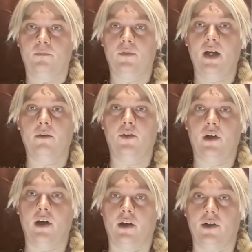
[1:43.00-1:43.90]
damage
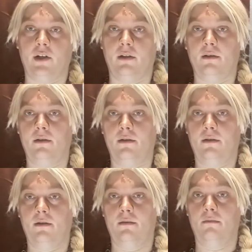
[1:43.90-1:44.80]
reduction?
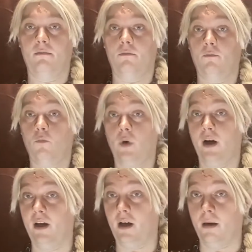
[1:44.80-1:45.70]

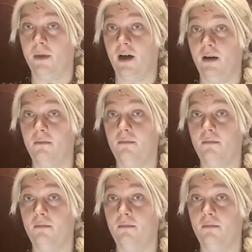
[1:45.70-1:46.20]
Wearing armor